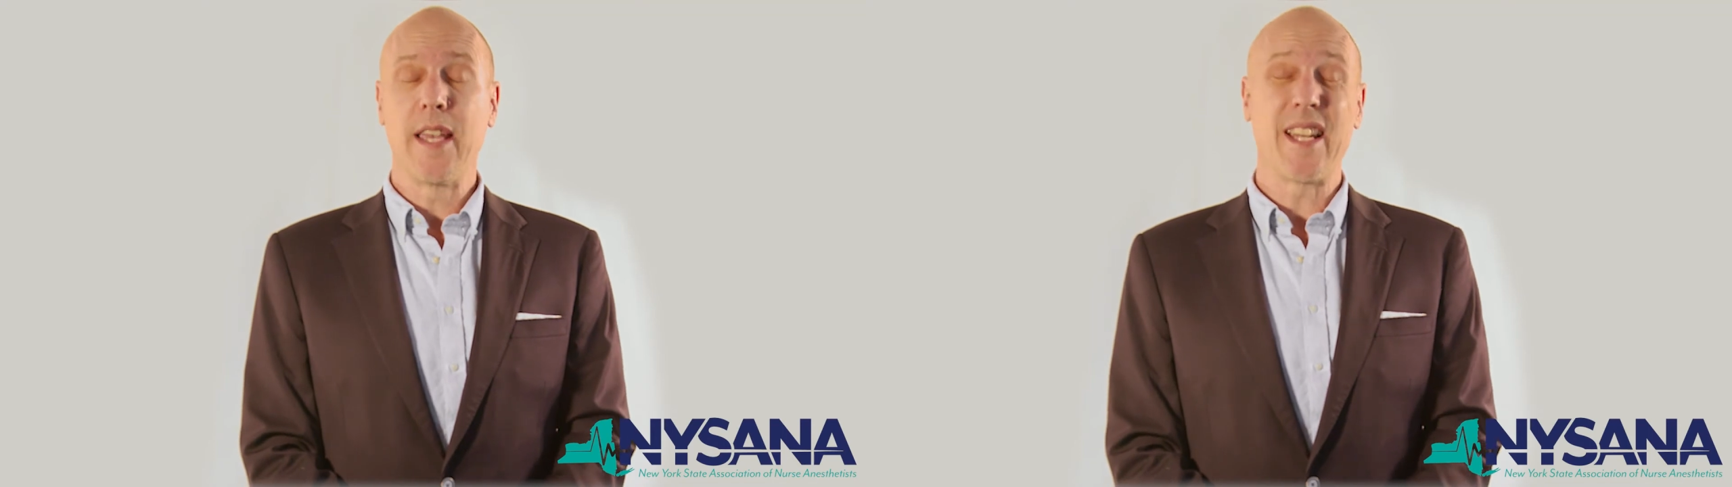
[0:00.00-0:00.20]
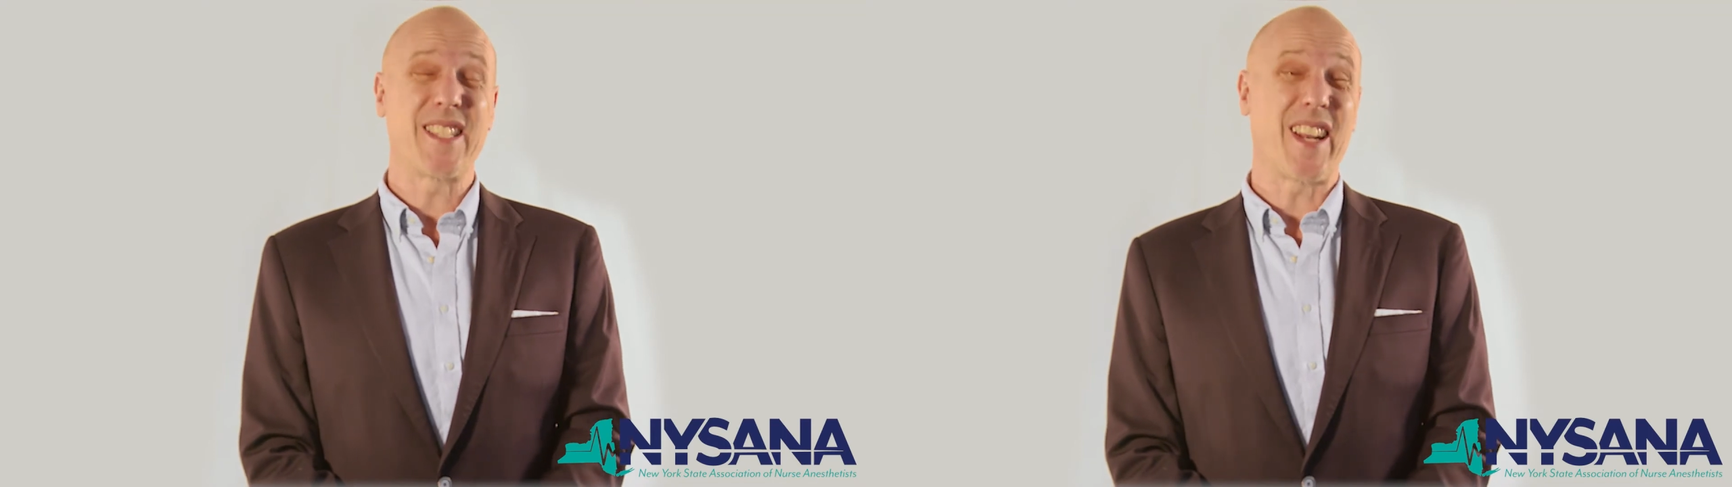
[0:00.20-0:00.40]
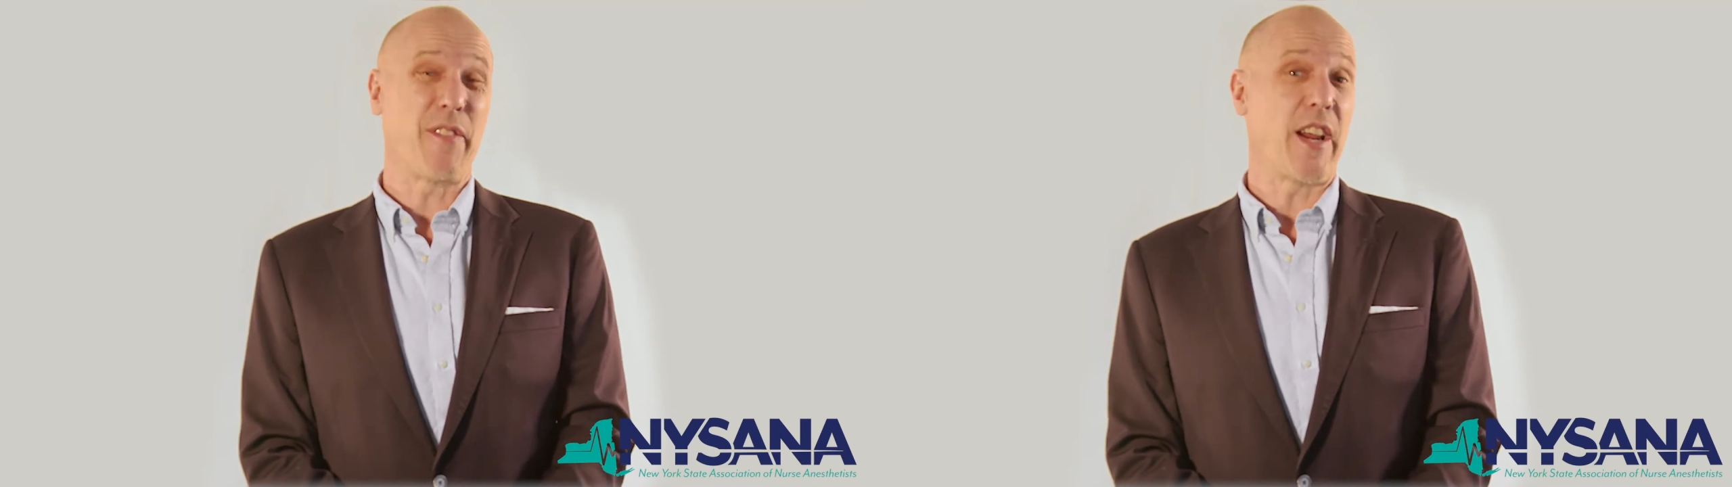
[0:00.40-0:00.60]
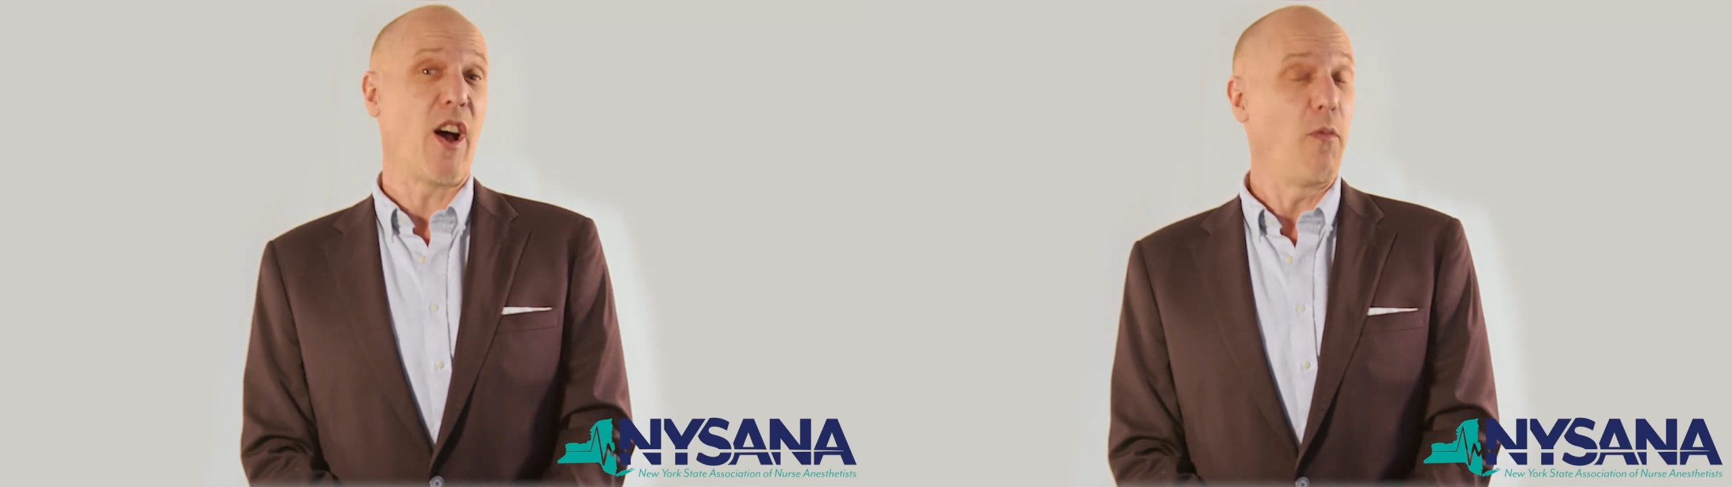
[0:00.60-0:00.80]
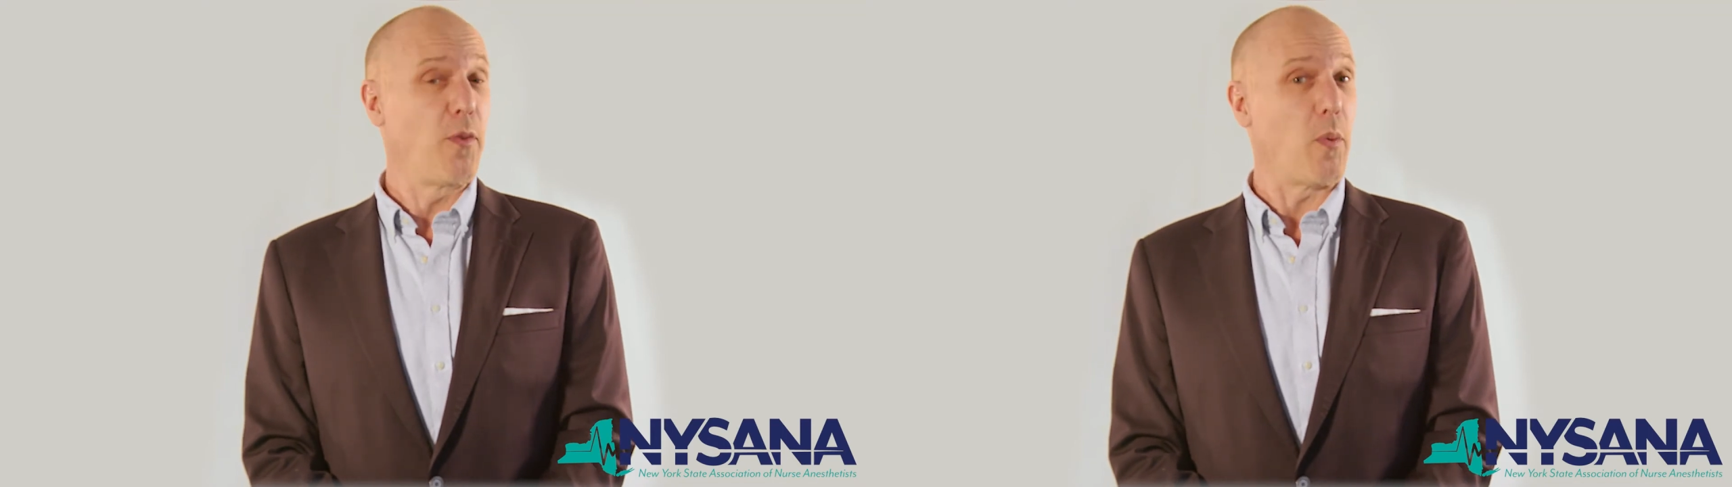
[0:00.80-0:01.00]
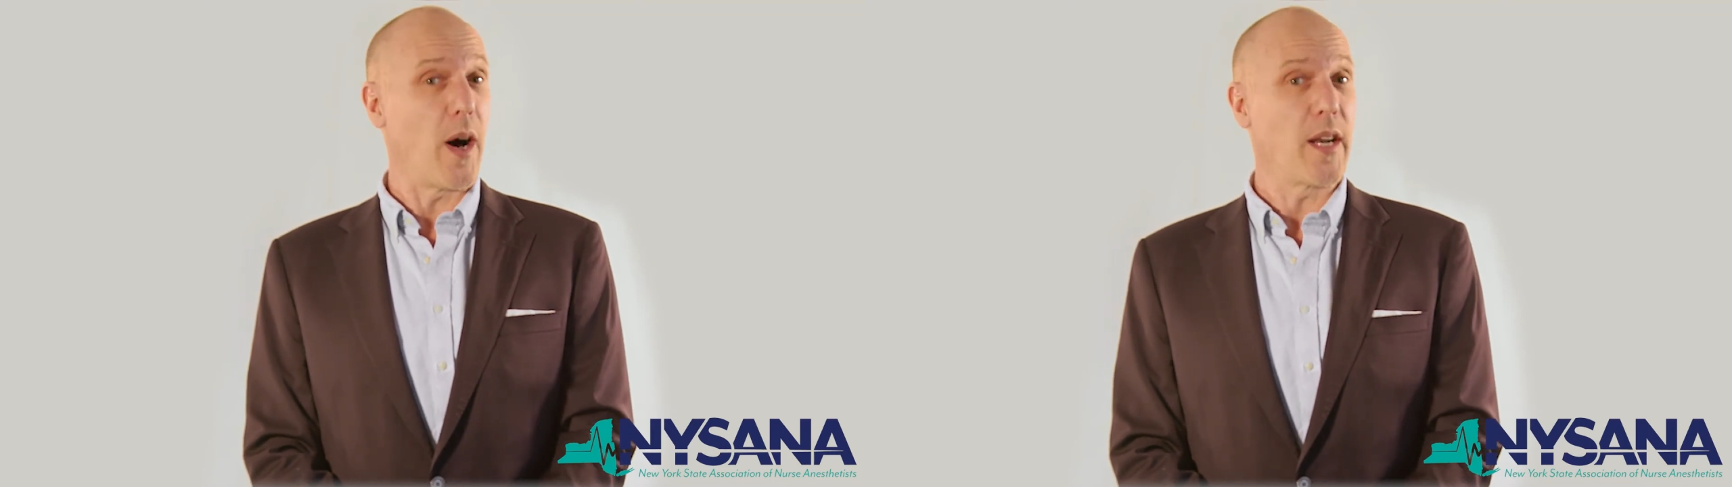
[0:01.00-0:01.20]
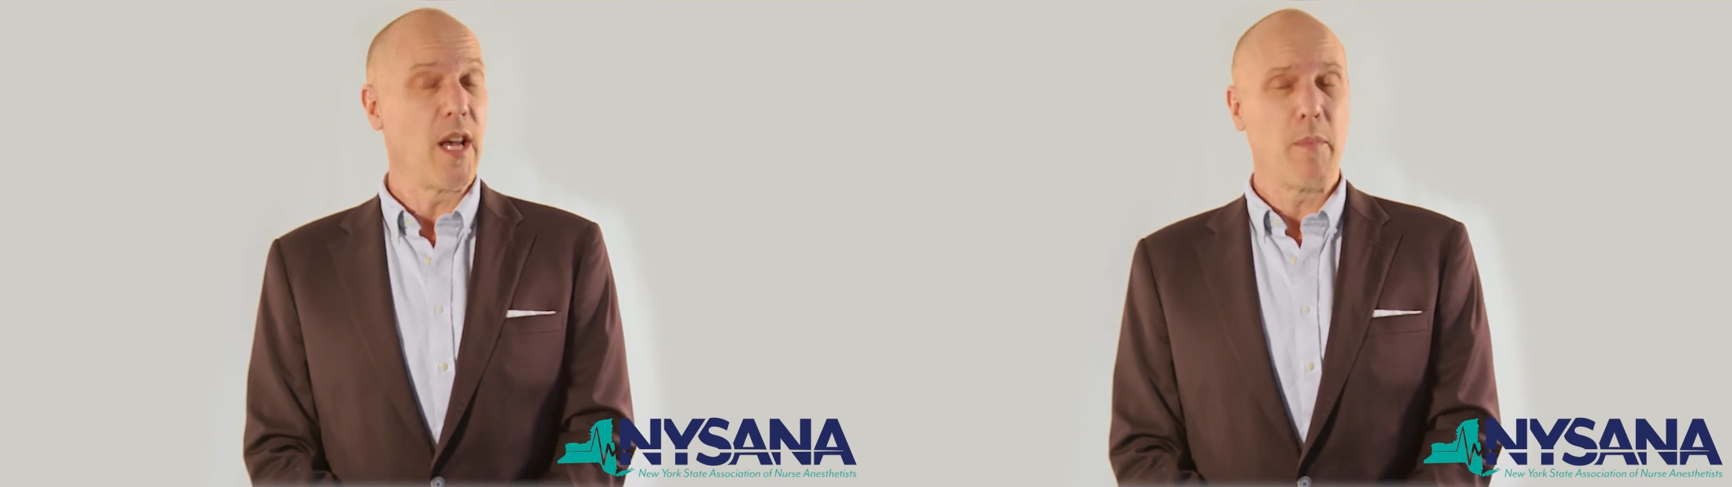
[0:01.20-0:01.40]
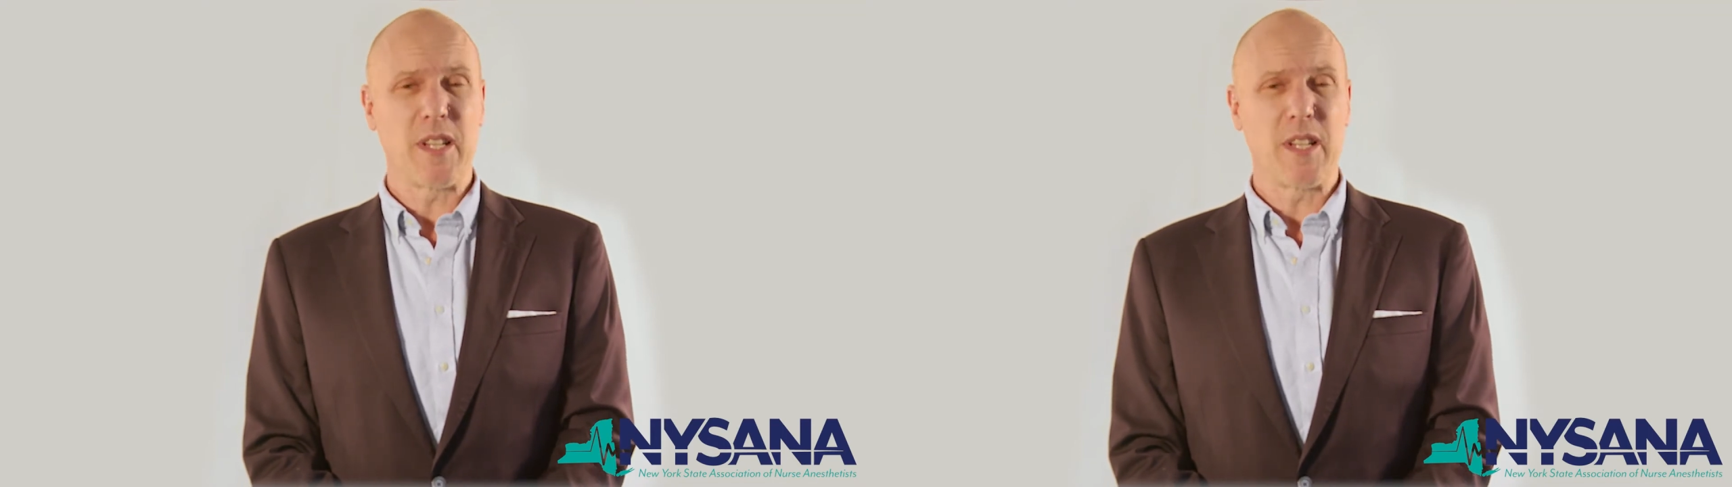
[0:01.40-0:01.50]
It's not a very helpful one,